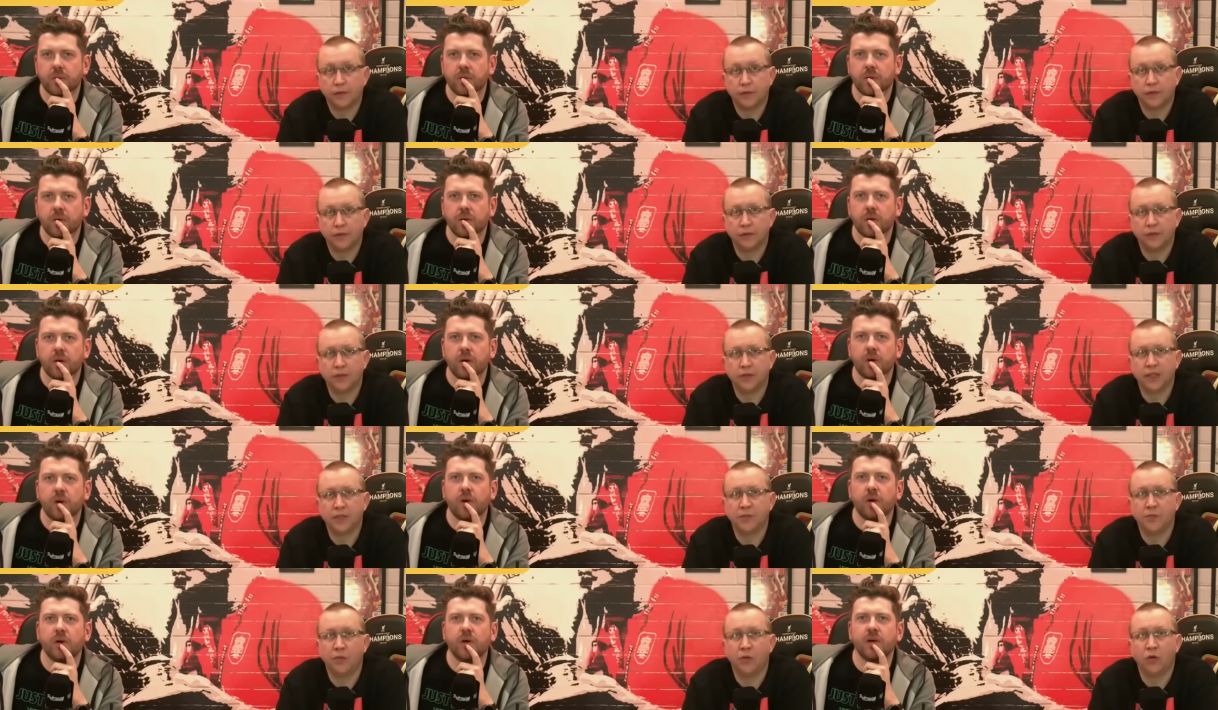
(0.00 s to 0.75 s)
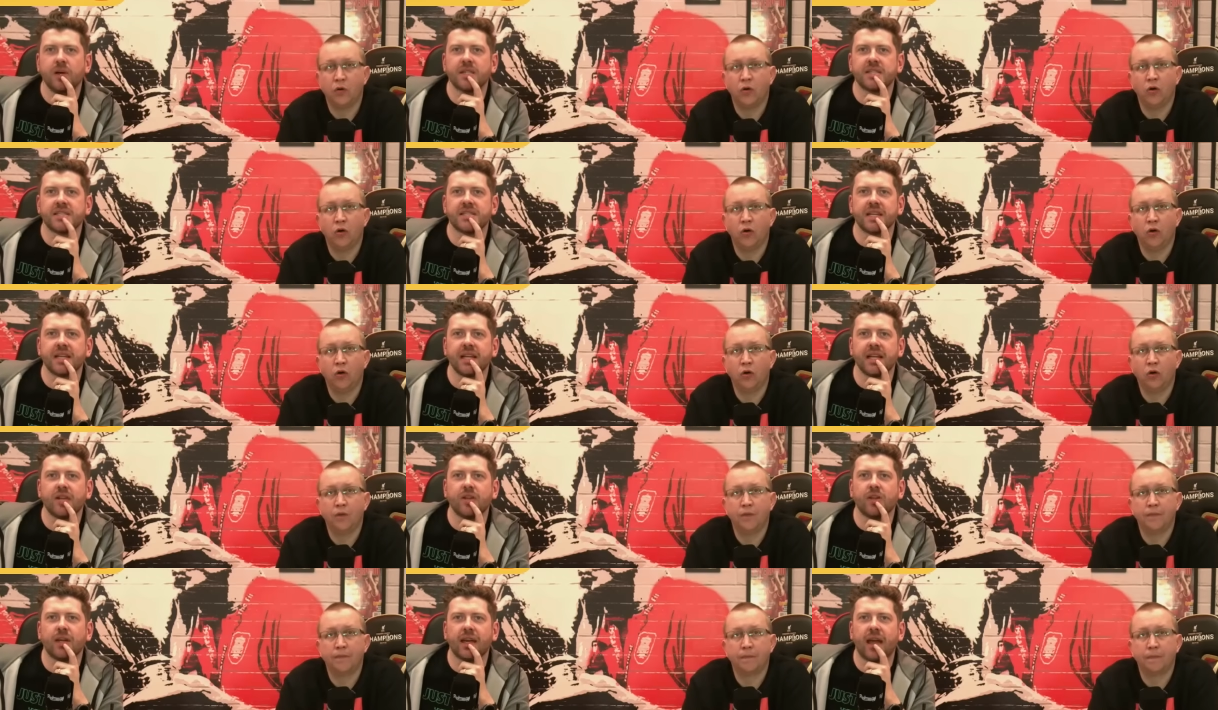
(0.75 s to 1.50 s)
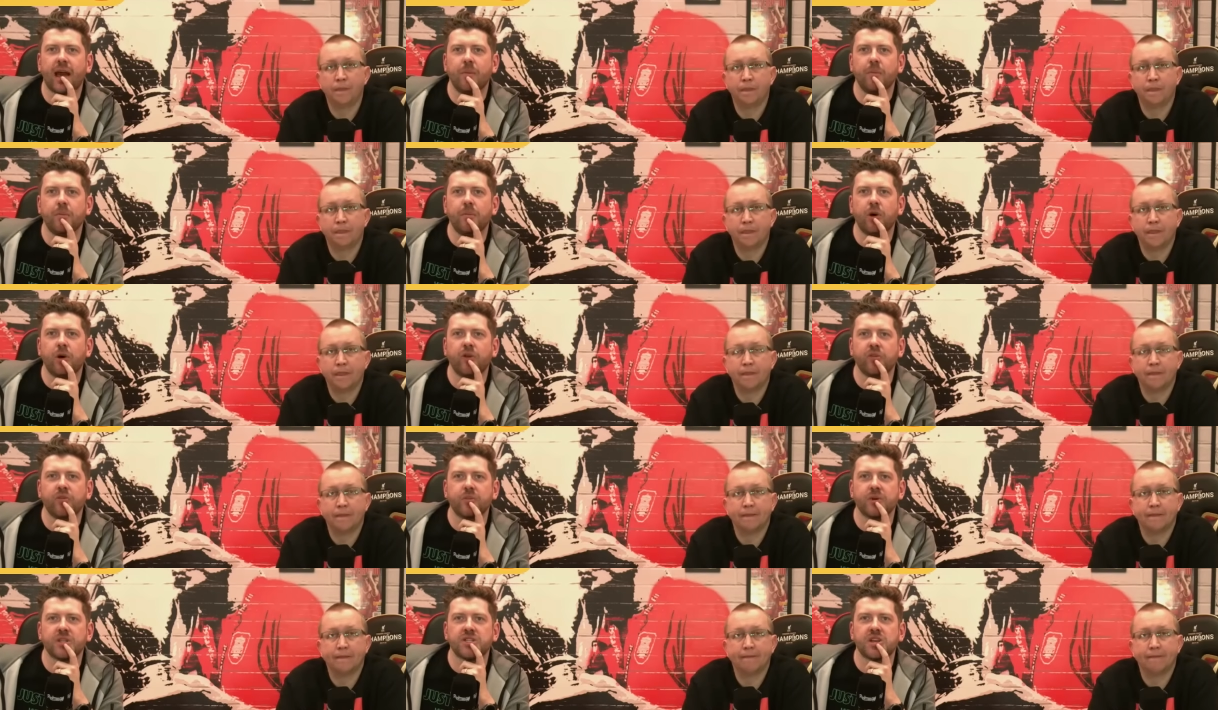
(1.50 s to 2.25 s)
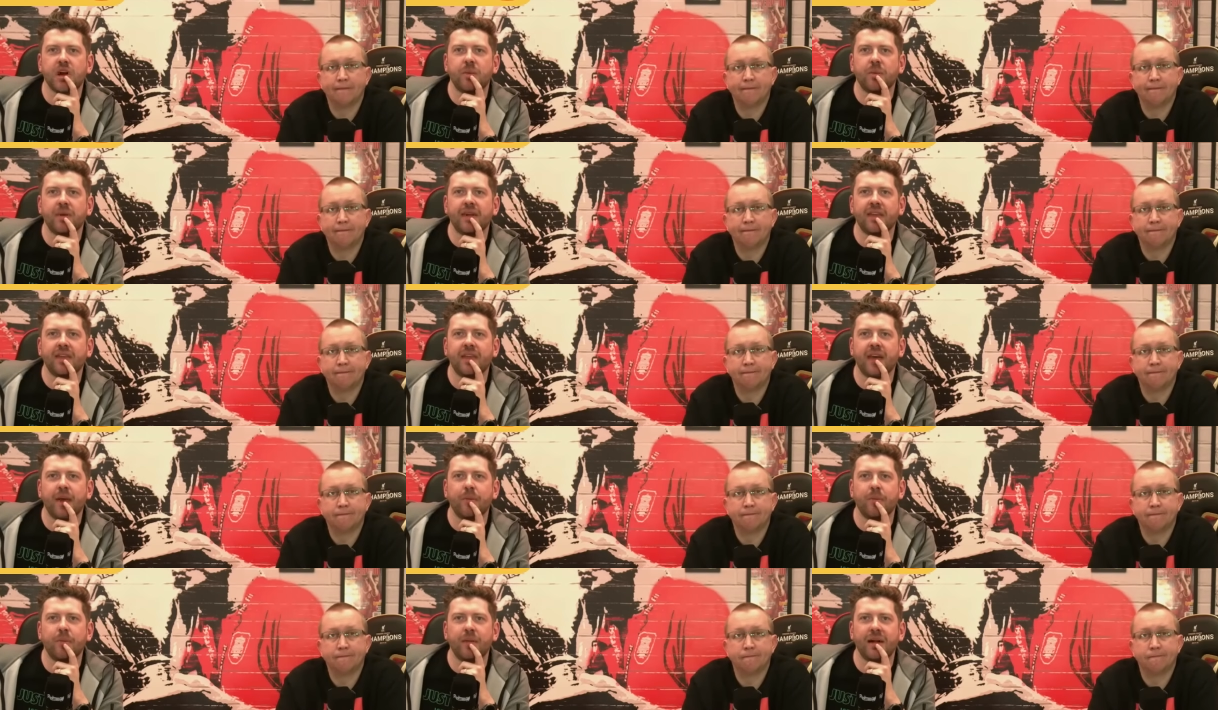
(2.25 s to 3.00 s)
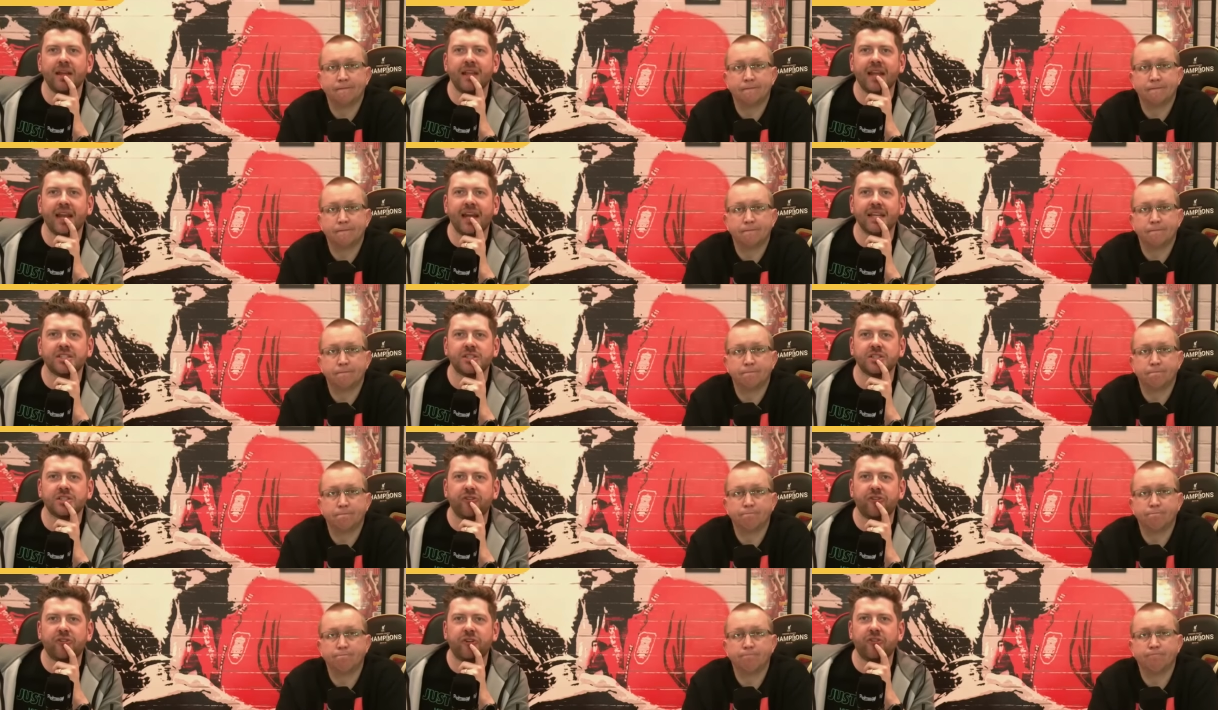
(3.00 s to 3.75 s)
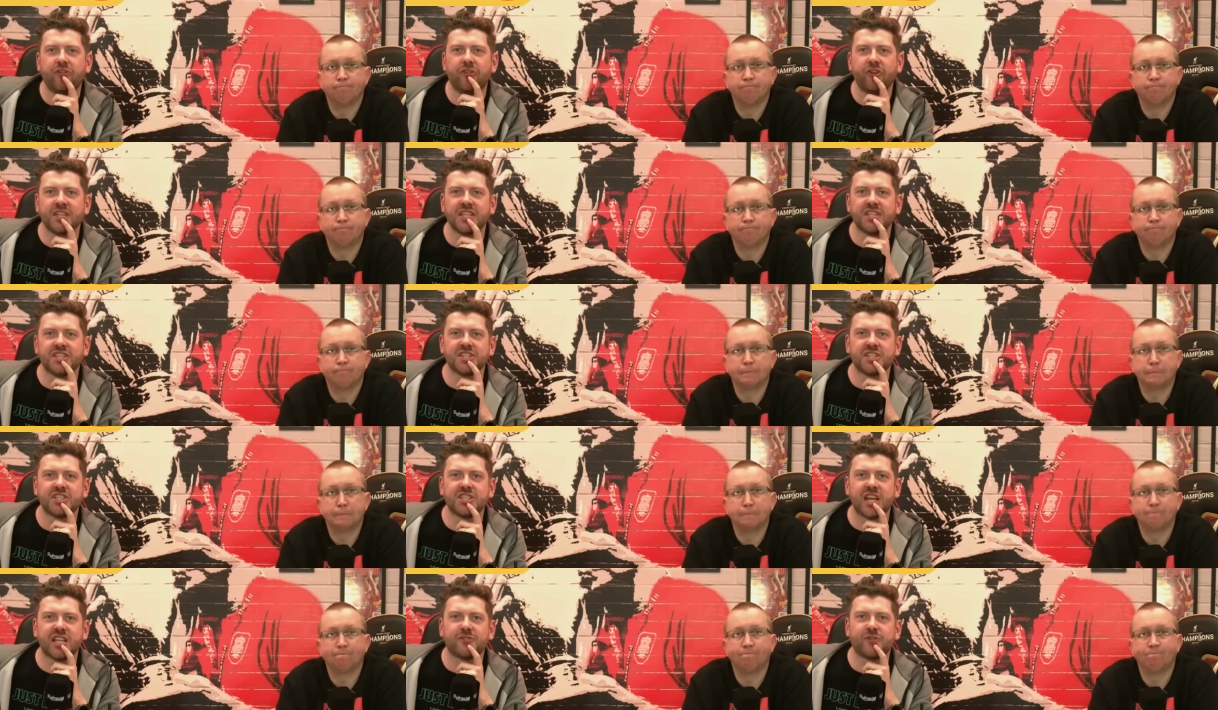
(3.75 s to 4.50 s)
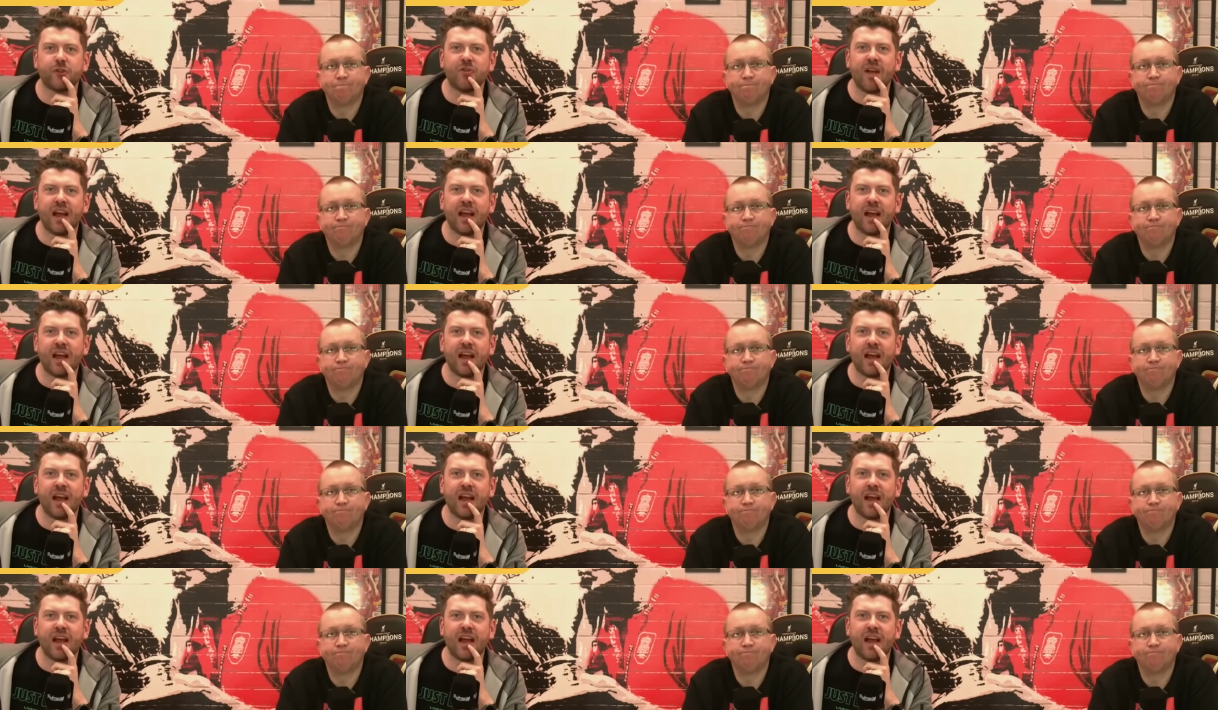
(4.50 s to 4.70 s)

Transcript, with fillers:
Speaker 1: Oh, oh, that's it. That looked like handball from McTominay there, but Man United on the front foot. This is the chance for